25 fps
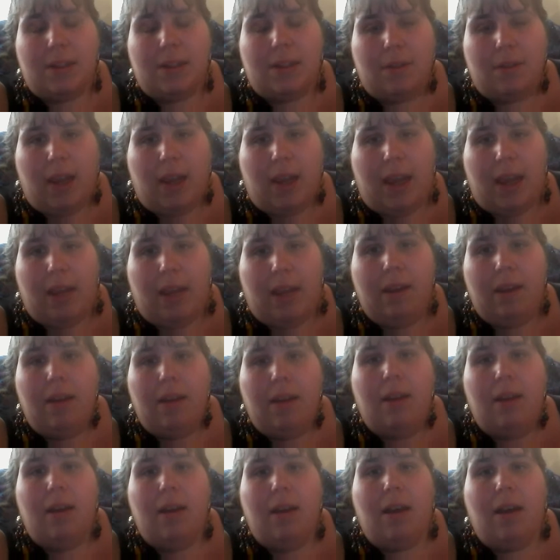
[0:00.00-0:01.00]
okay.
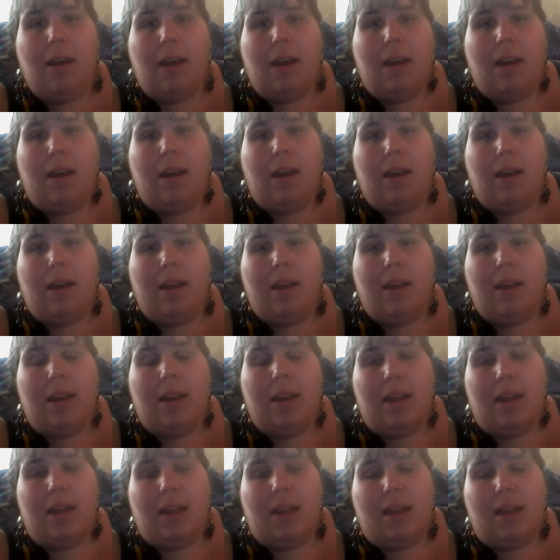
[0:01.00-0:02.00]

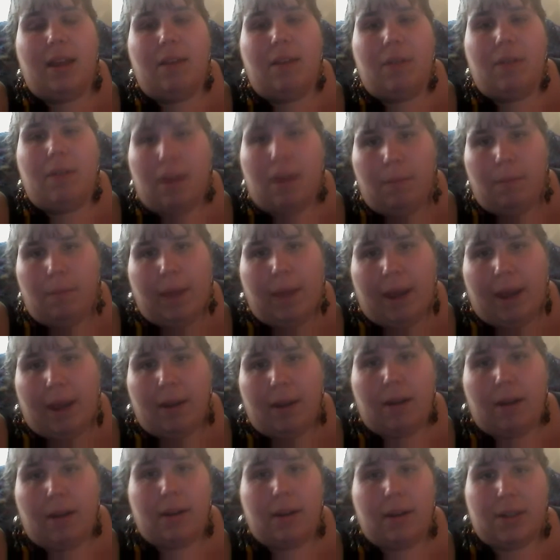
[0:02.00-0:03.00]
It'll come back
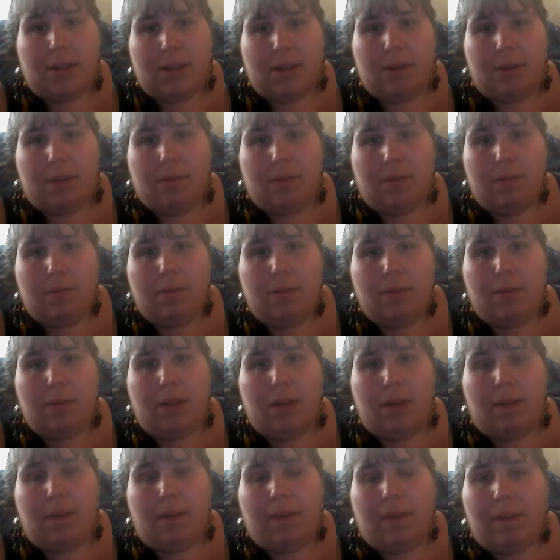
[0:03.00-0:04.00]
on itself.
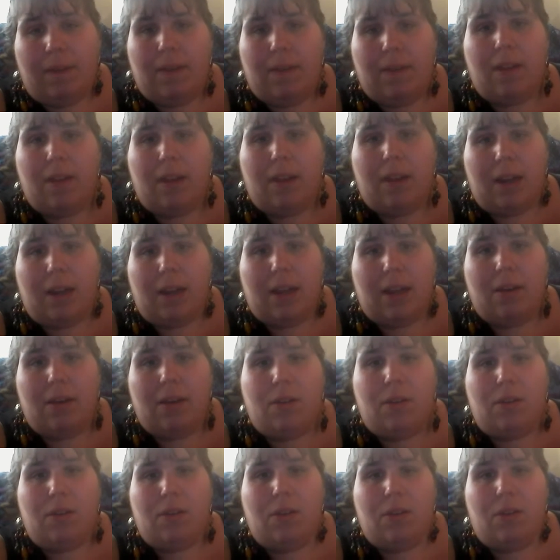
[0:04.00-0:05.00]
If I feel the need
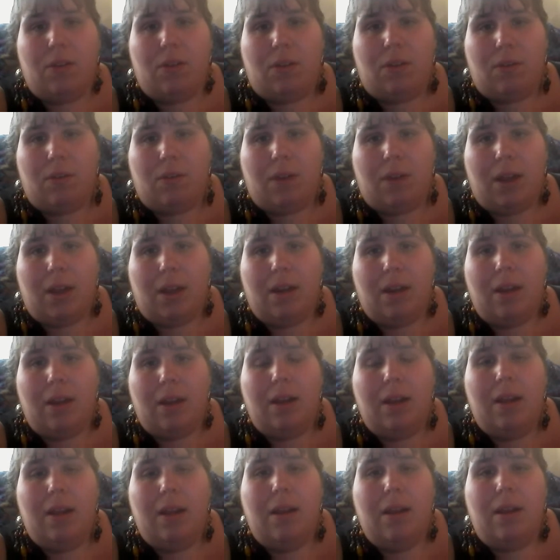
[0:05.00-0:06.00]
to do it,
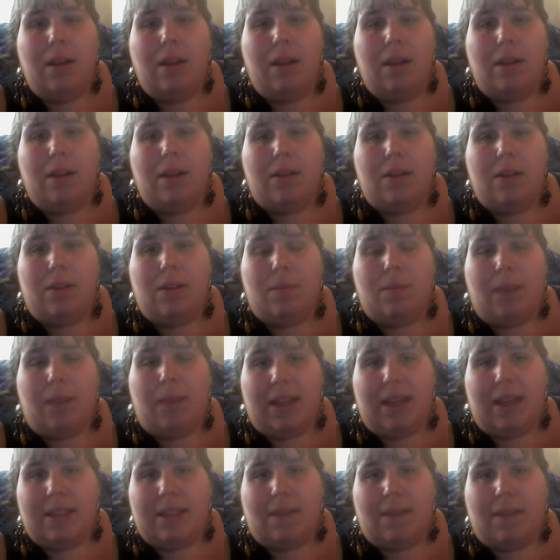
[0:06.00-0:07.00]
to
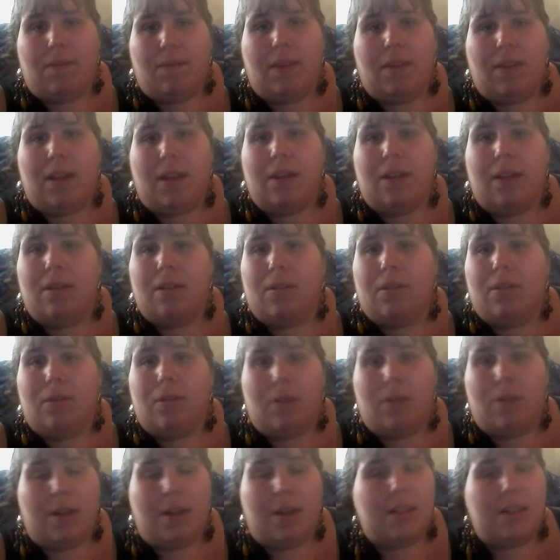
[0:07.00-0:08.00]
make something a
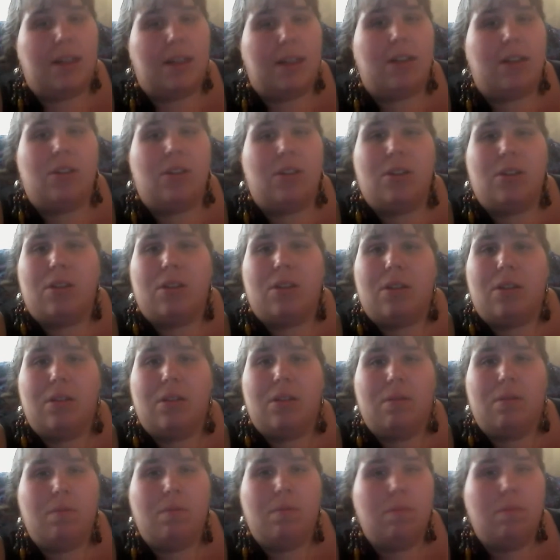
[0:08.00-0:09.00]
cross stitch,
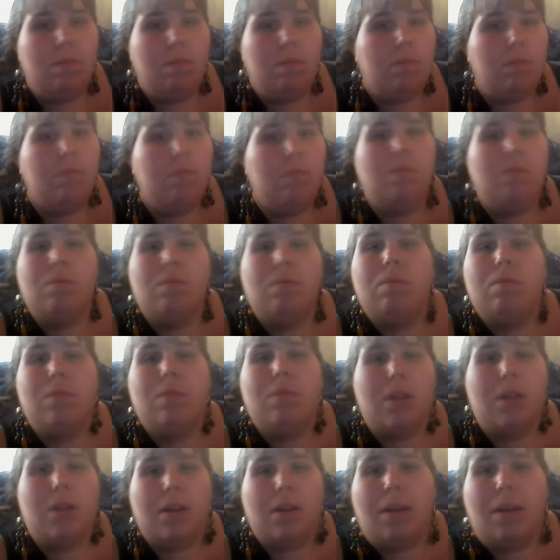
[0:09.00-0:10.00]

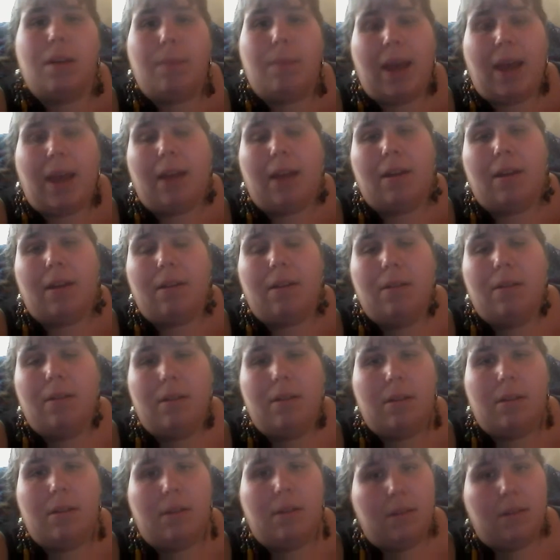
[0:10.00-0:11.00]
it'll come back.
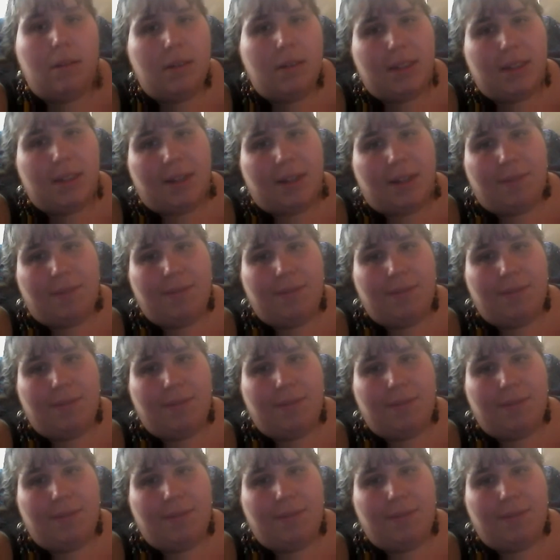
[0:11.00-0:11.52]
So.